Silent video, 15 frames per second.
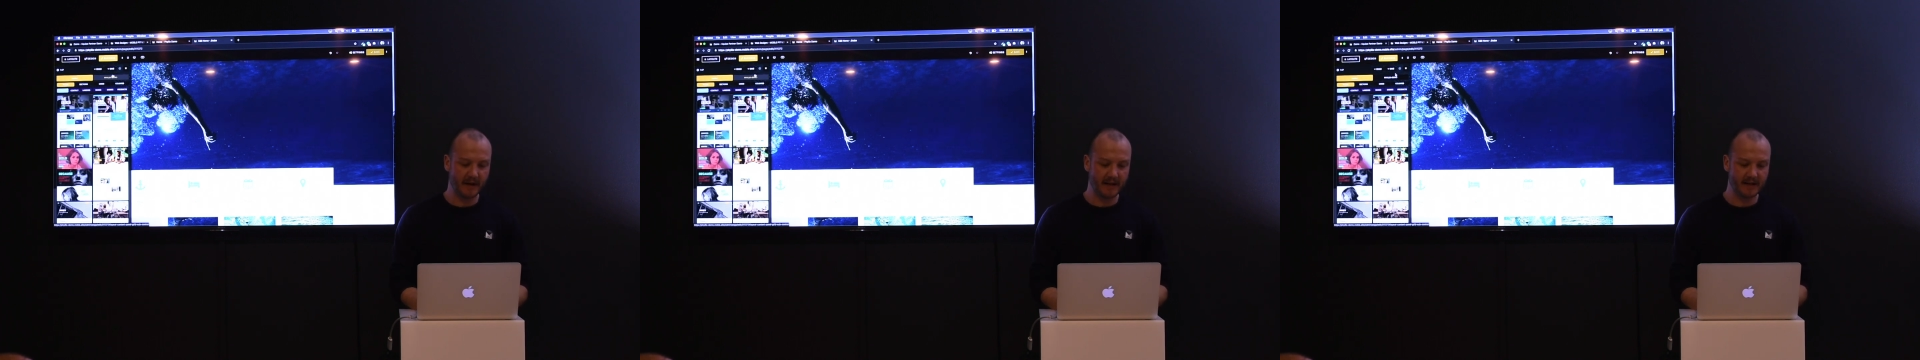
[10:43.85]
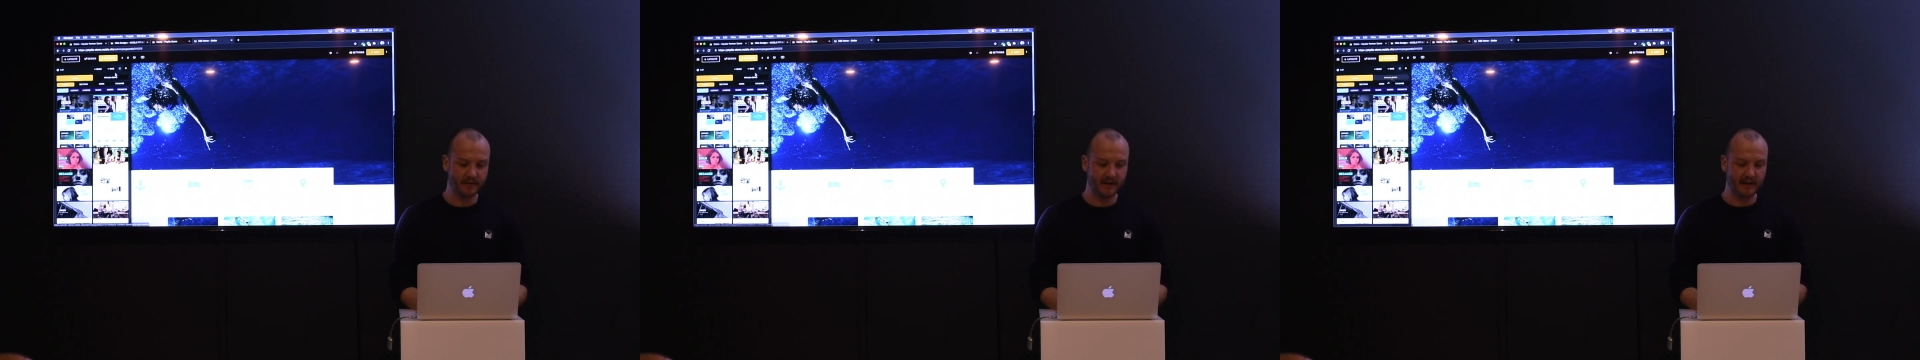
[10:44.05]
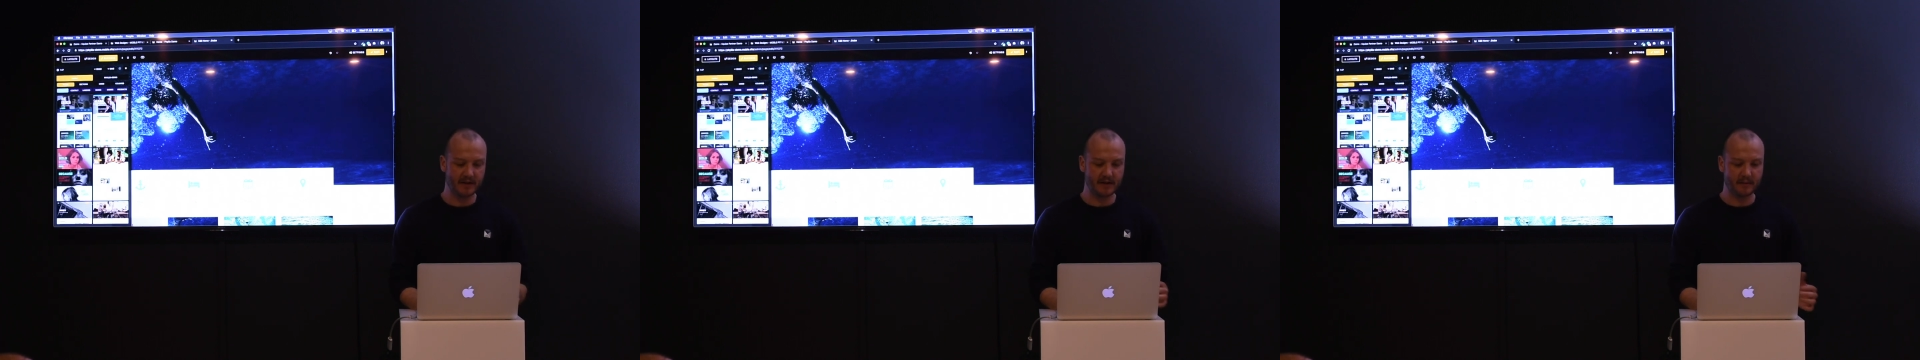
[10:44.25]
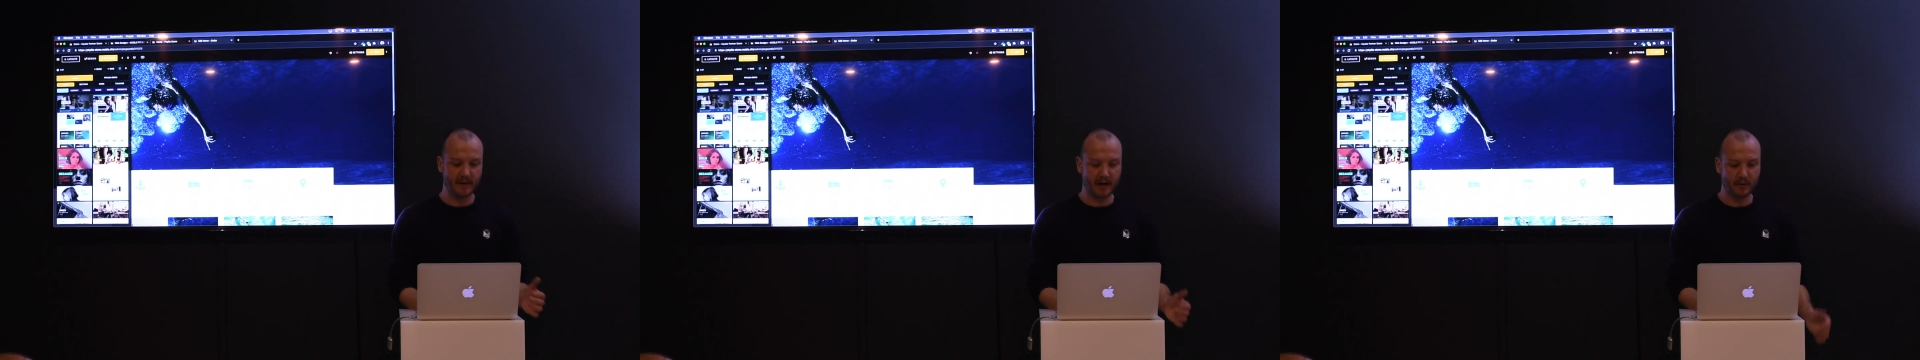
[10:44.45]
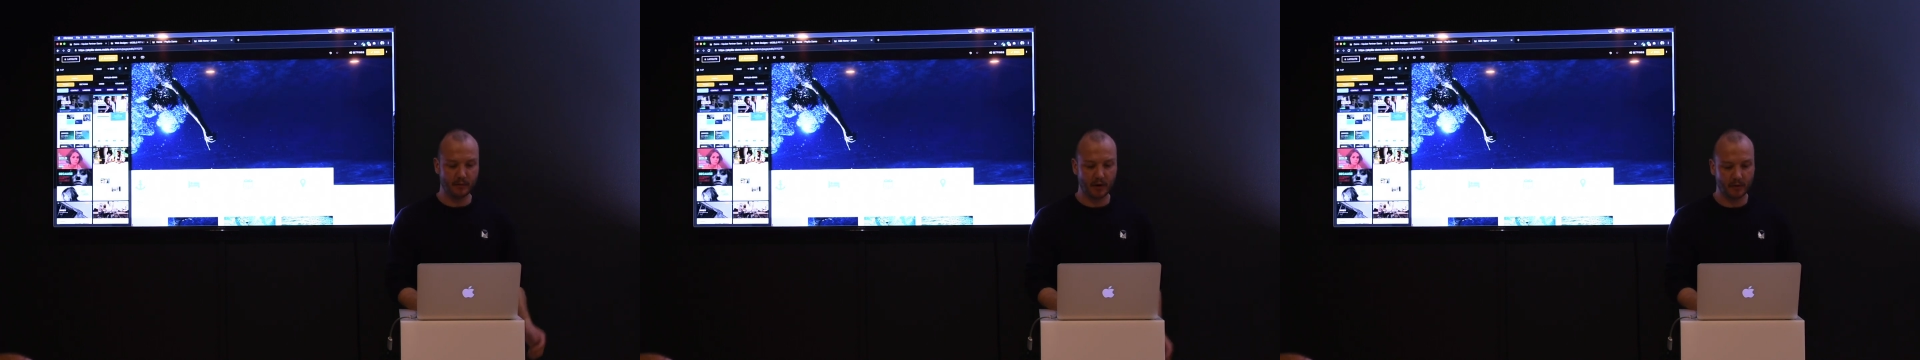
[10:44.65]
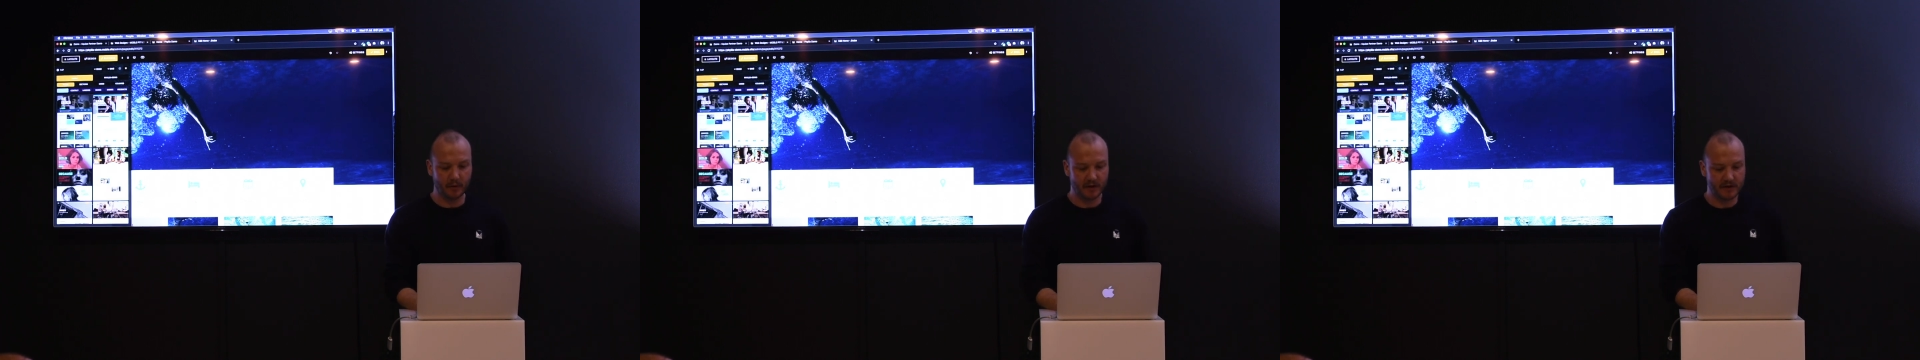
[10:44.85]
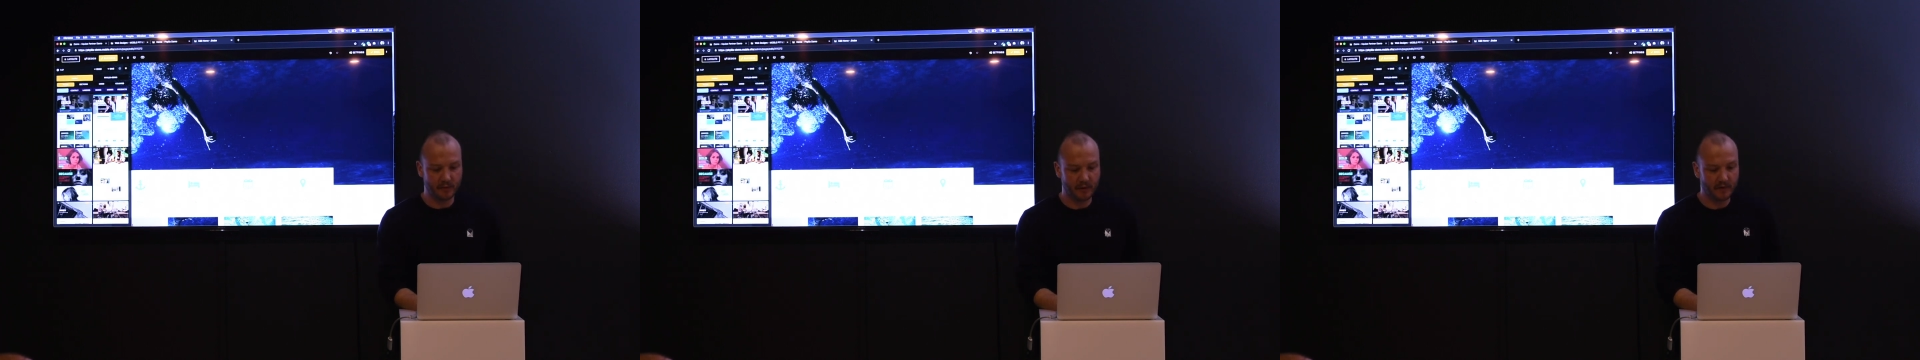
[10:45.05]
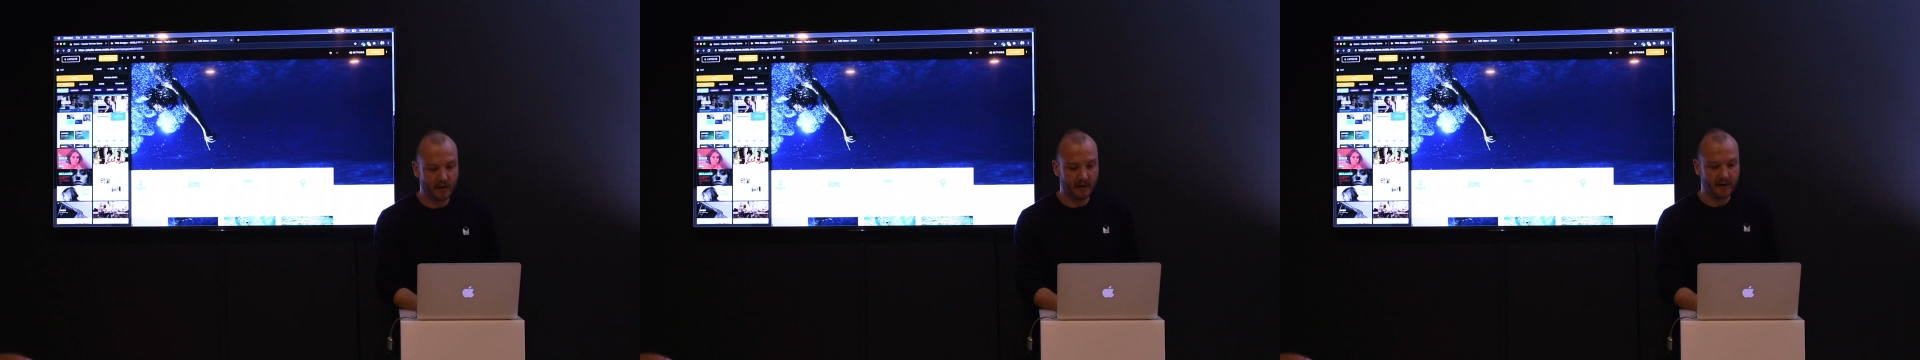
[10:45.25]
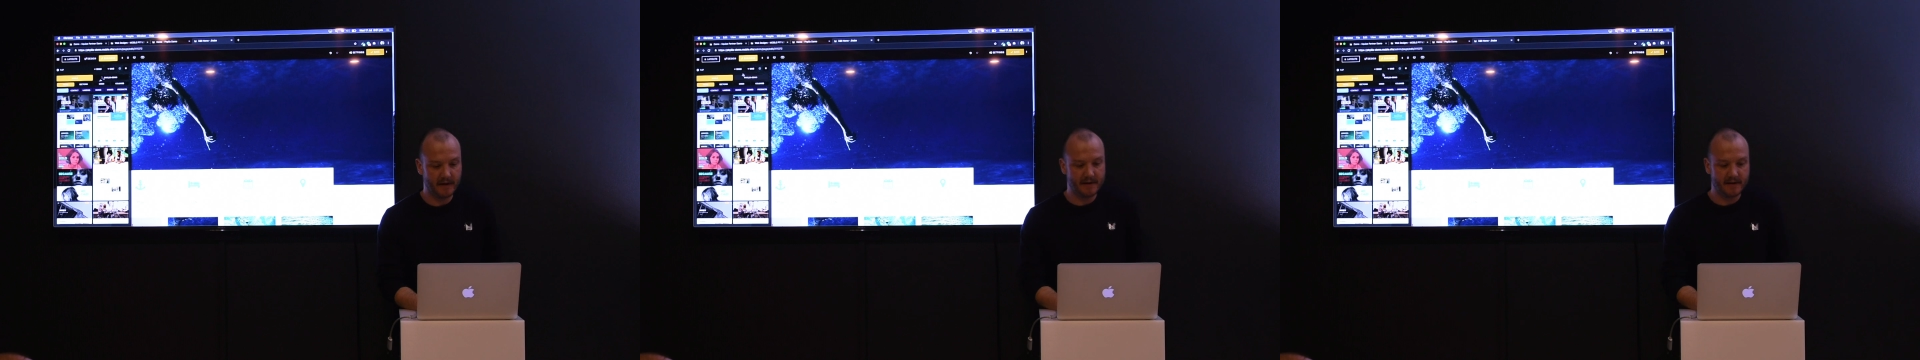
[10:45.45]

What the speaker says: biggest features about mobile is we've got